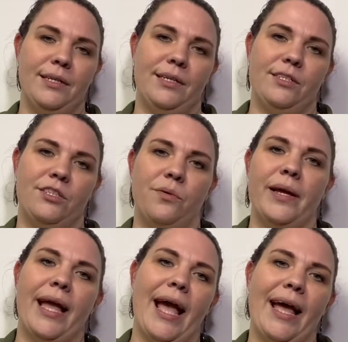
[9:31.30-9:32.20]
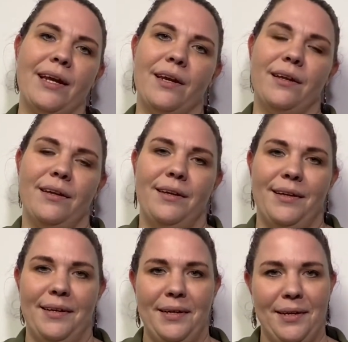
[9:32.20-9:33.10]
So again,
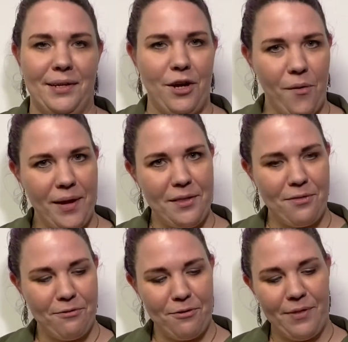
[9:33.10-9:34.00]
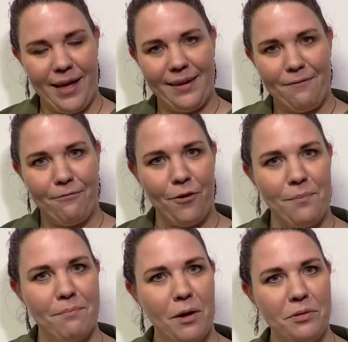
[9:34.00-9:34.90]
going through that
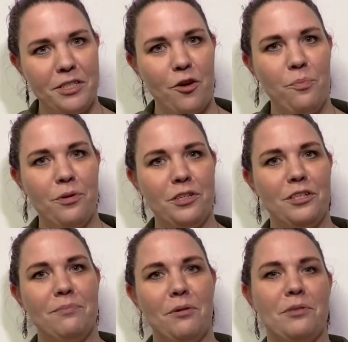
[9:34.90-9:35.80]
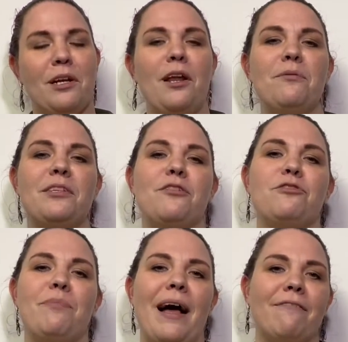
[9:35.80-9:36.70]
from most open to most closed in those
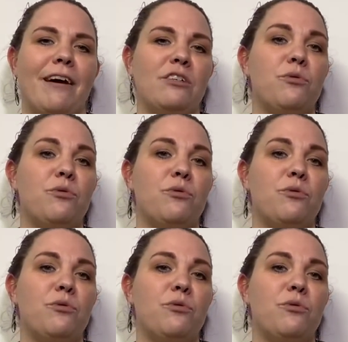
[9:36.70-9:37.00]
back vowels, we've